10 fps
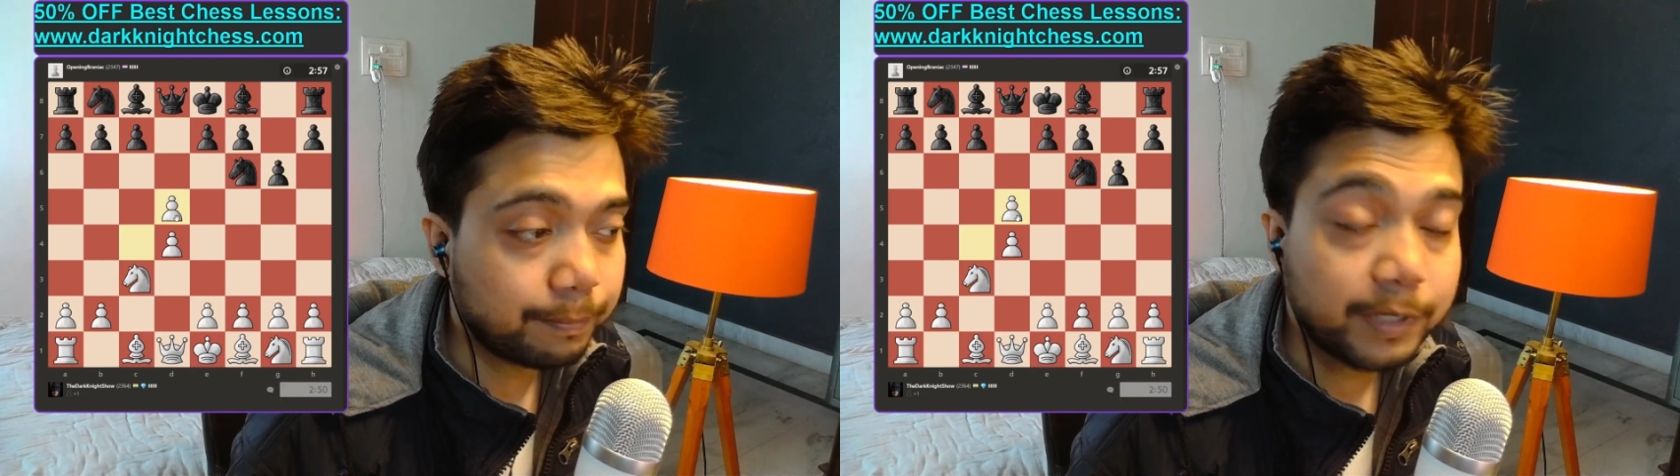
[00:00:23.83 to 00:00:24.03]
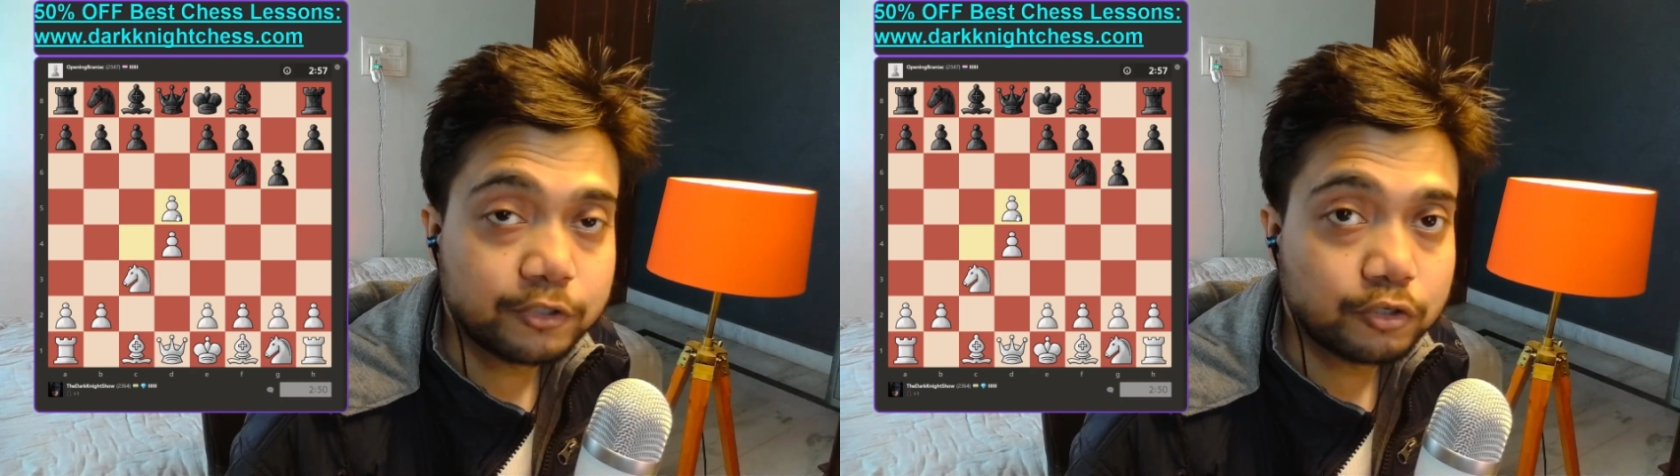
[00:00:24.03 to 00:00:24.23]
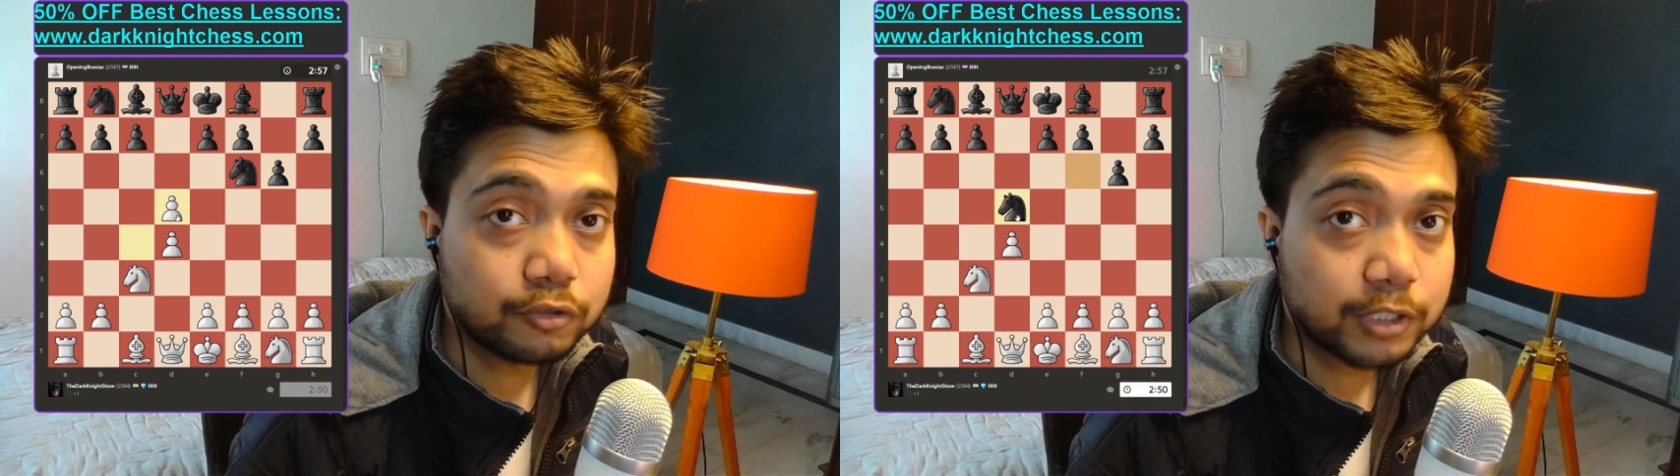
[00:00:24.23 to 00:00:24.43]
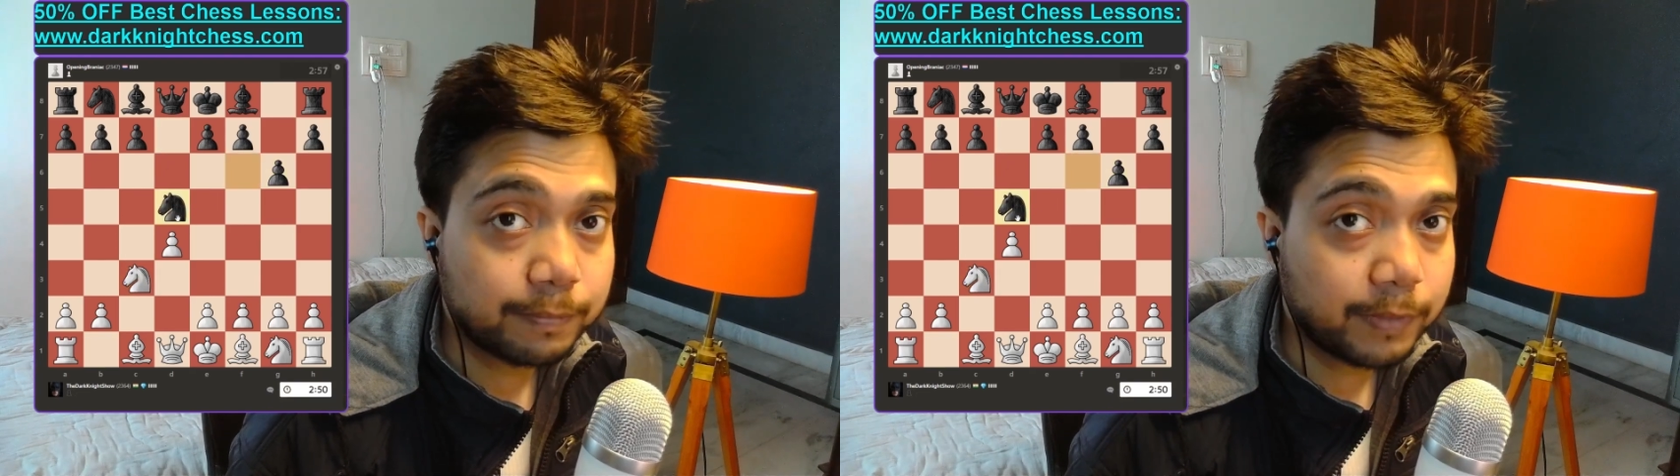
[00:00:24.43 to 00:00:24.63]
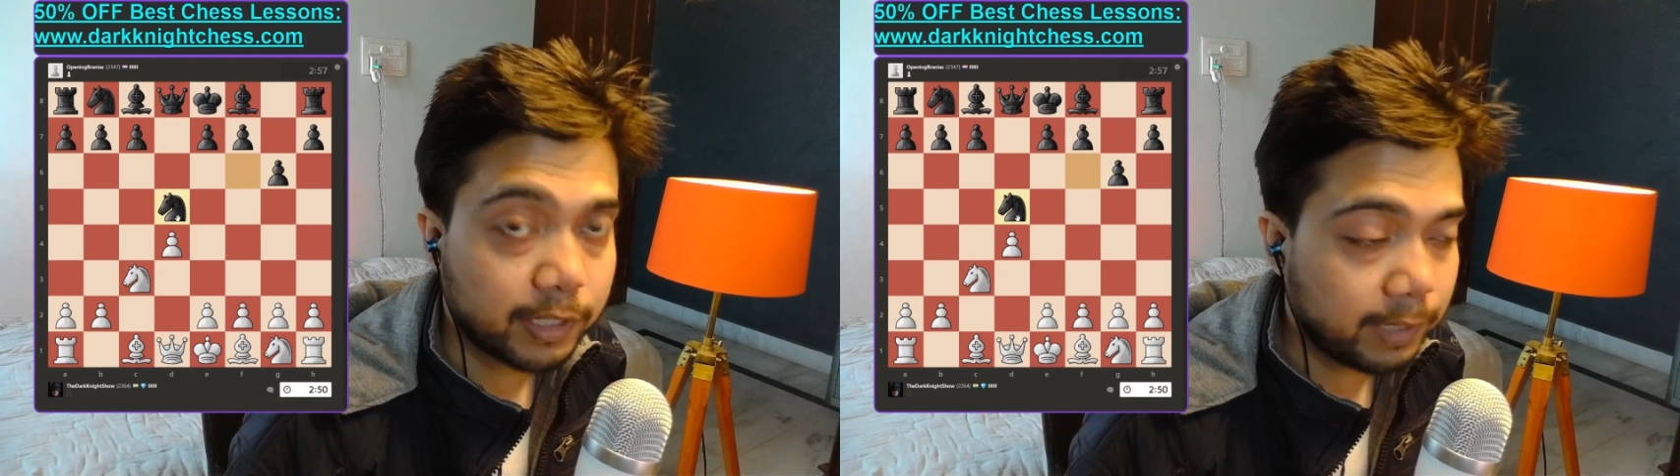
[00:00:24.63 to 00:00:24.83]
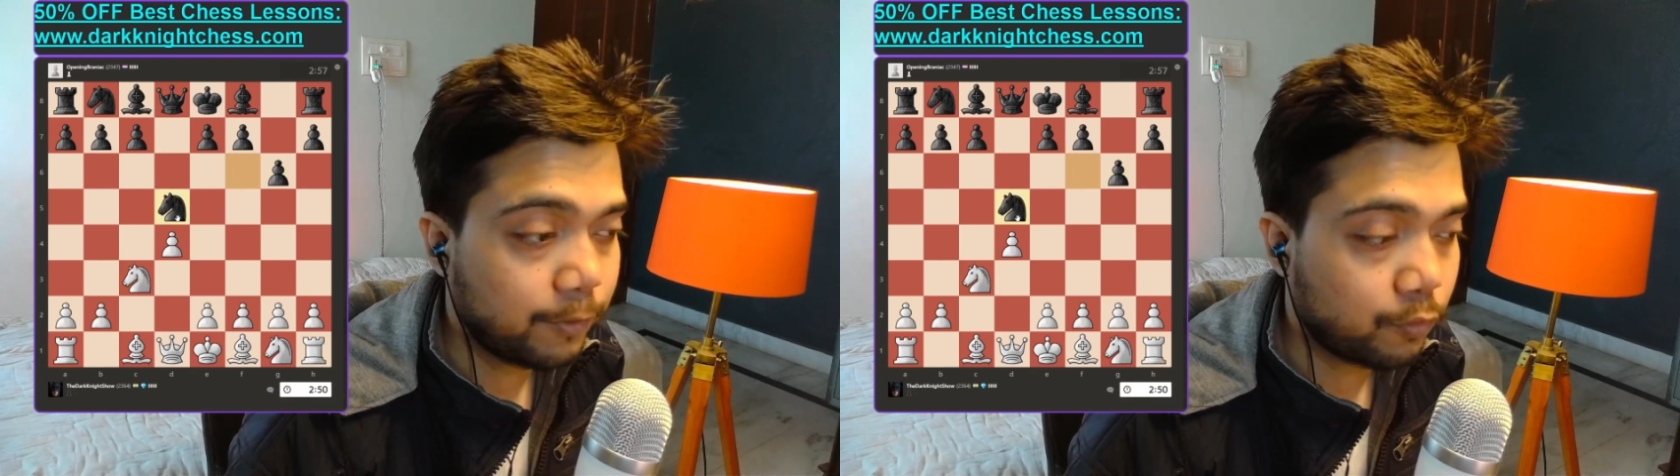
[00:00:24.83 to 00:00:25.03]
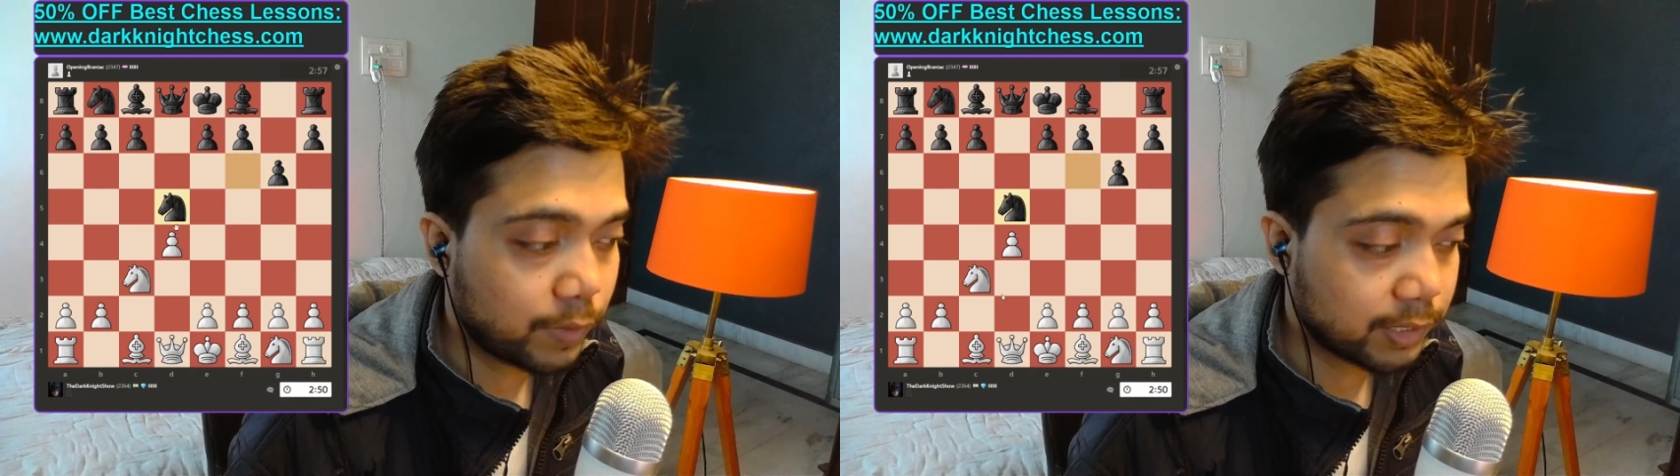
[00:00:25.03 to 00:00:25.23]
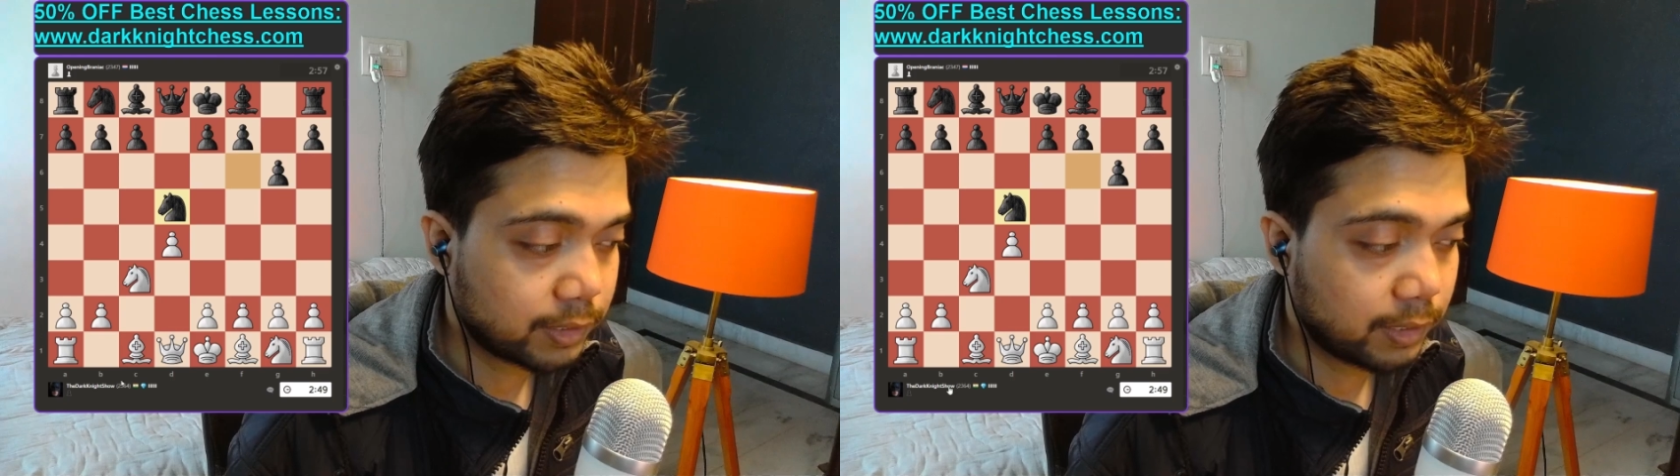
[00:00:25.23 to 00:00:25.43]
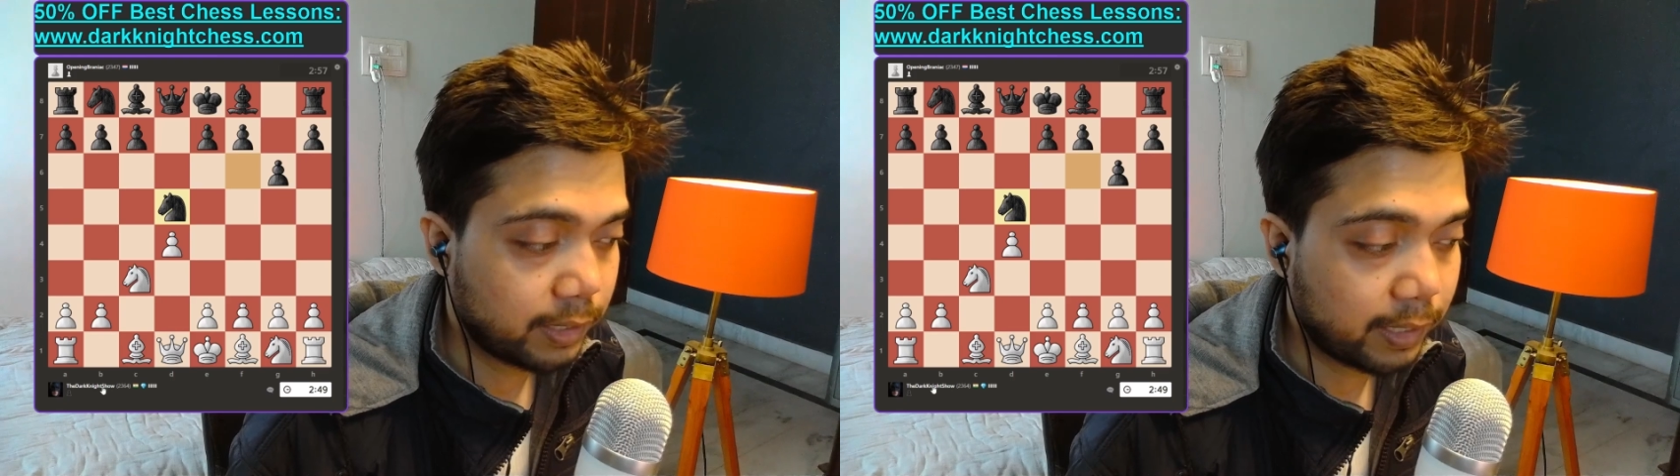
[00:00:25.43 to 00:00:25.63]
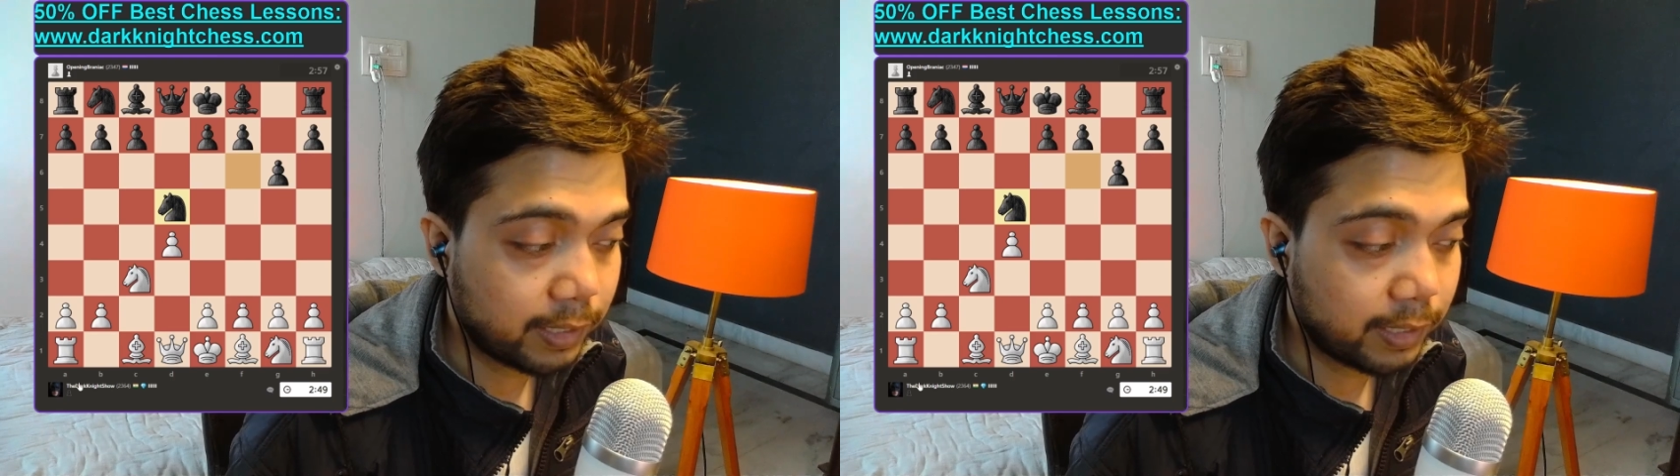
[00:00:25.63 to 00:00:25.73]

make sure to send me a game request.